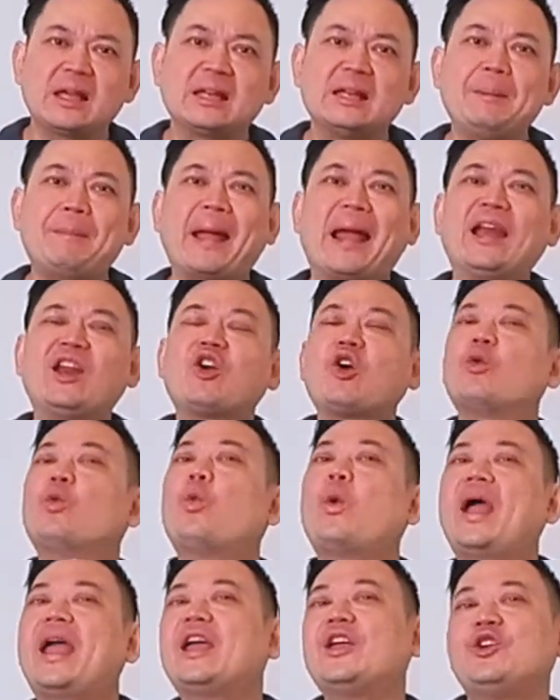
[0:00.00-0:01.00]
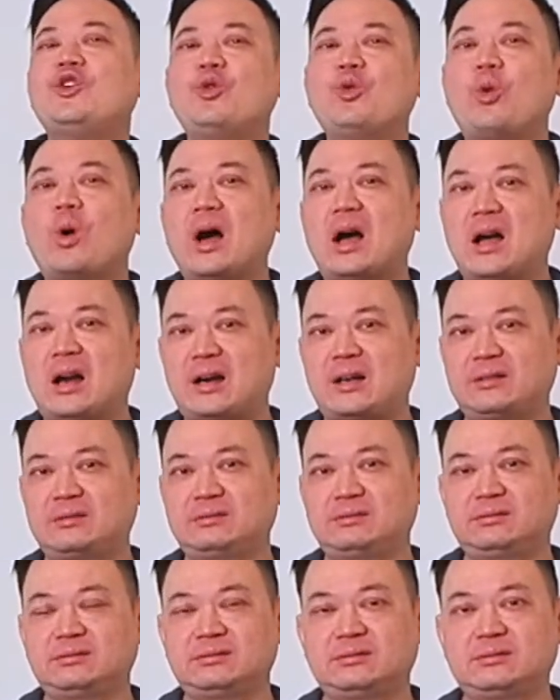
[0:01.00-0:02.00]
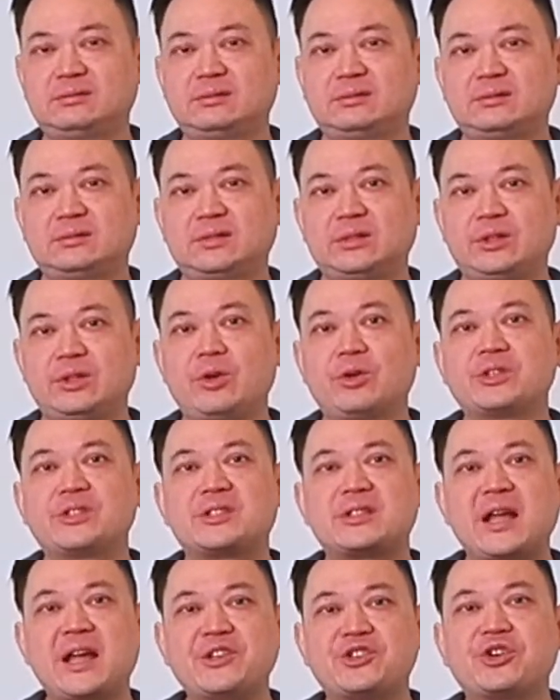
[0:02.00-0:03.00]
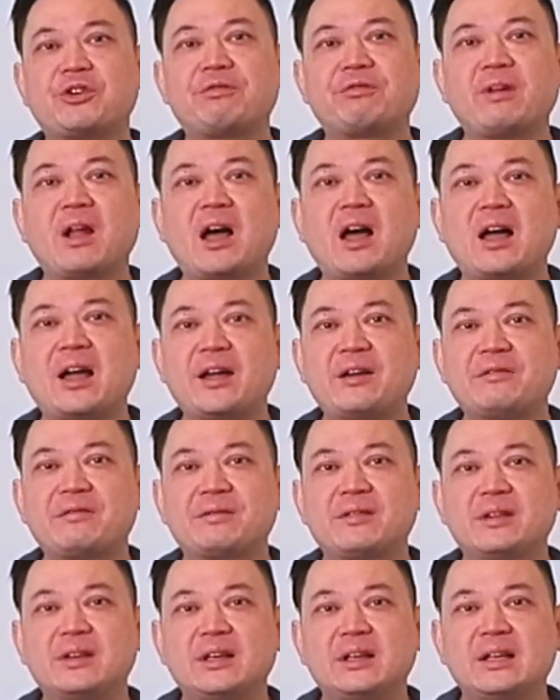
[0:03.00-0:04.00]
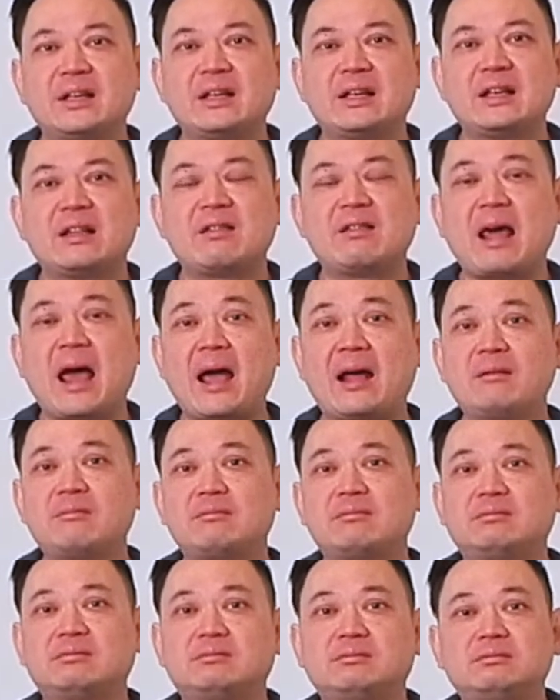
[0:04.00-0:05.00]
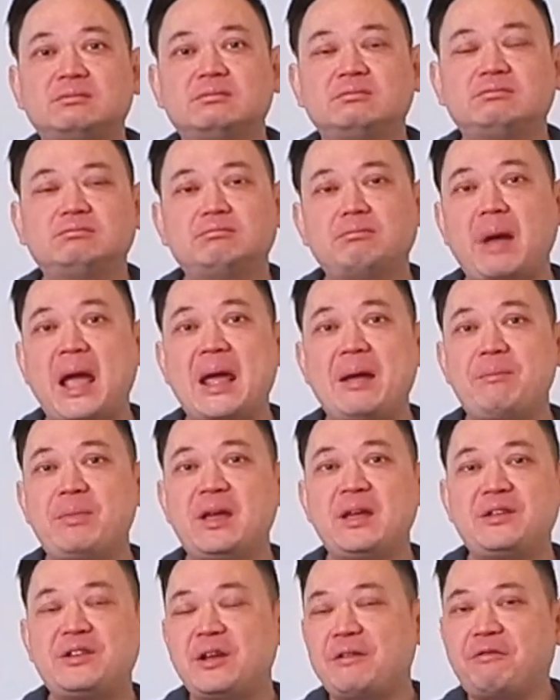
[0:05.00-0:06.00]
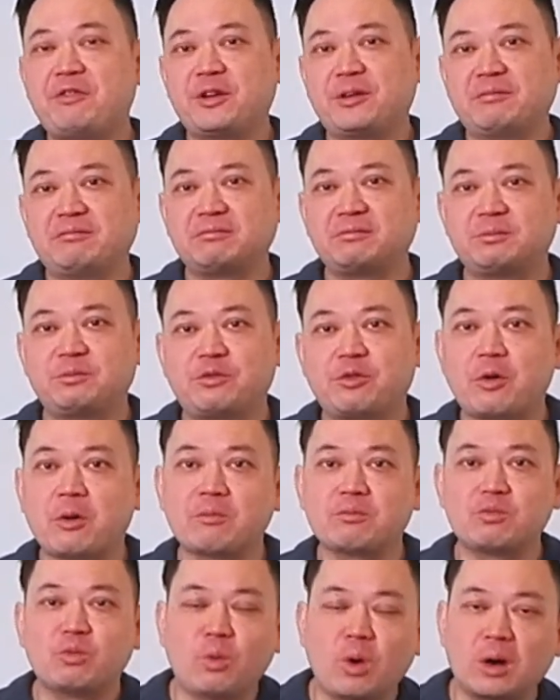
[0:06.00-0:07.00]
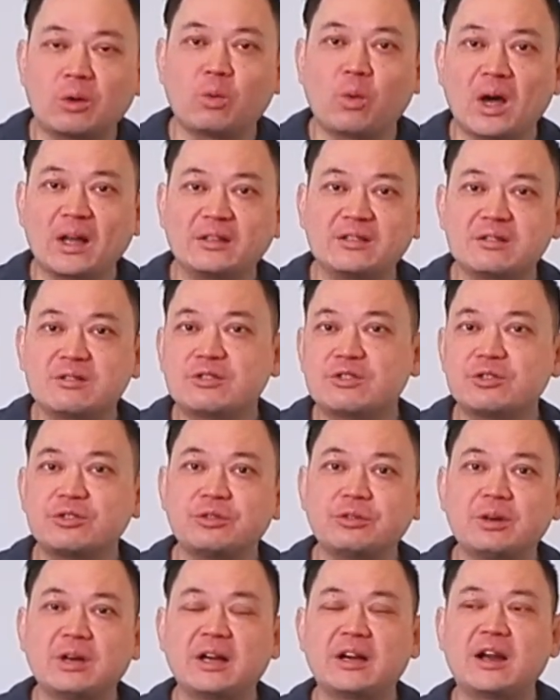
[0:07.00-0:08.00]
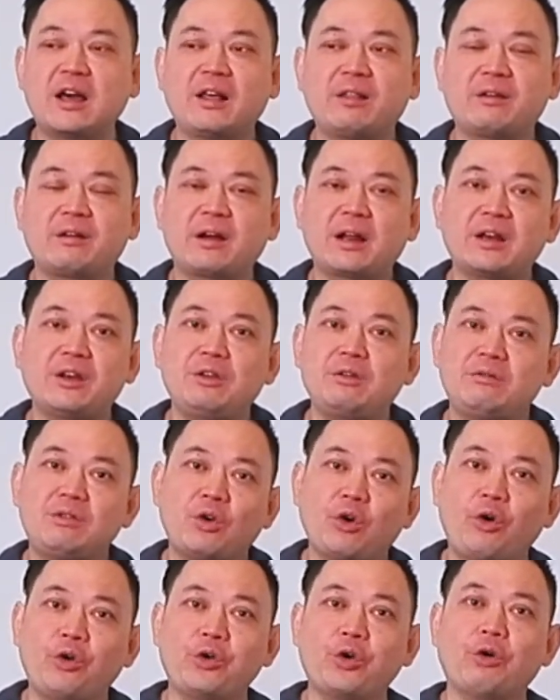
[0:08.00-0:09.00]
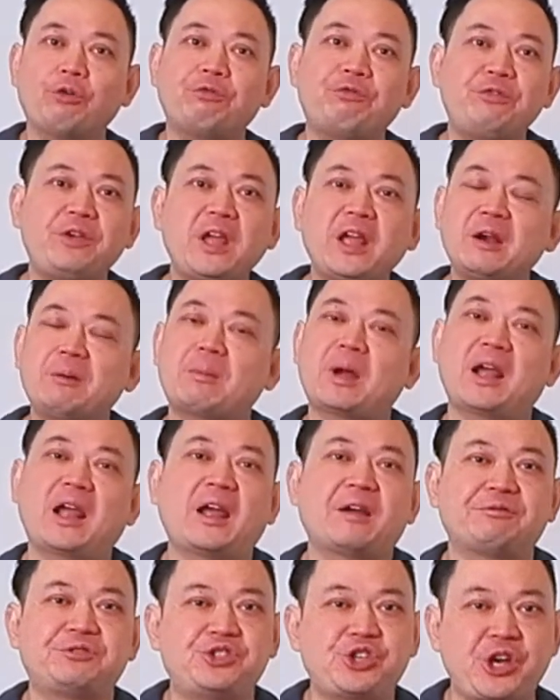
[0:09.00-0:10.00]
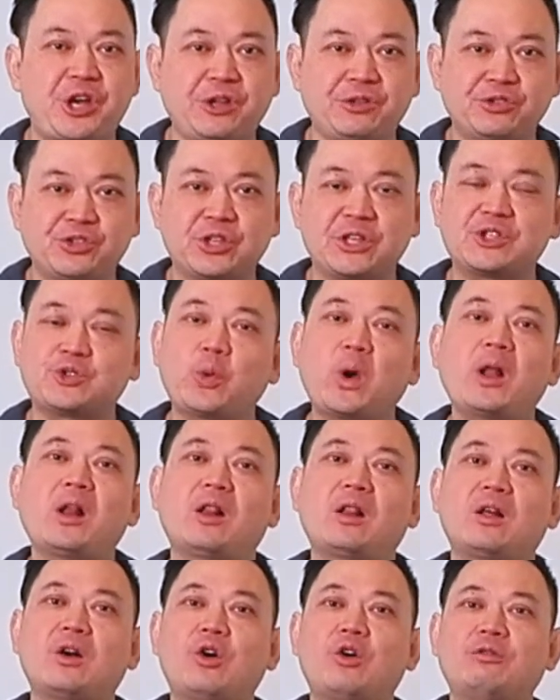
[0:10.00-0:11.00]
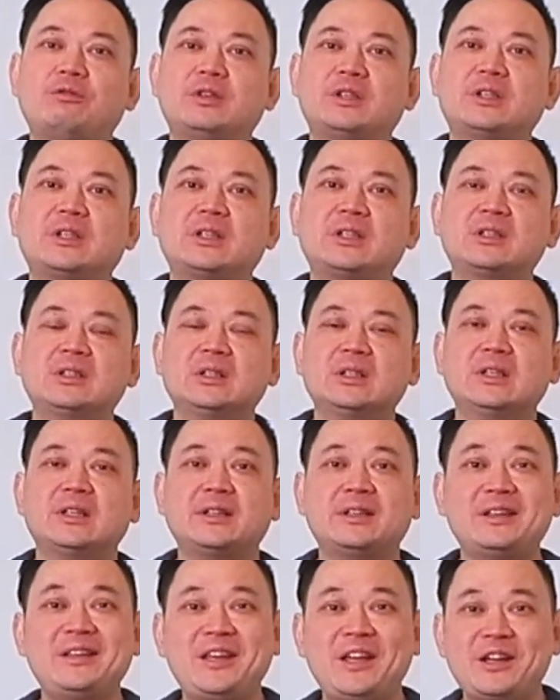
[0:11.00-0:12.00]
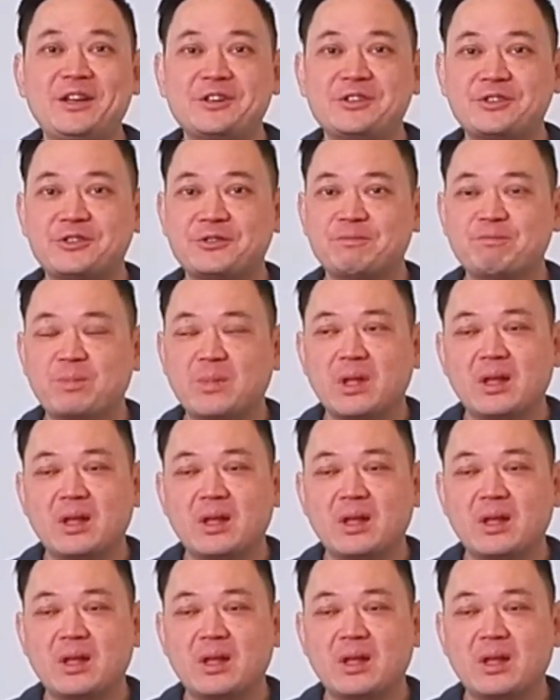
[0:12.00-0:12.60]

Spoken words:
depending on where you are, your stage of life, that may be different from one to another, and your fear might have changed as well over the years.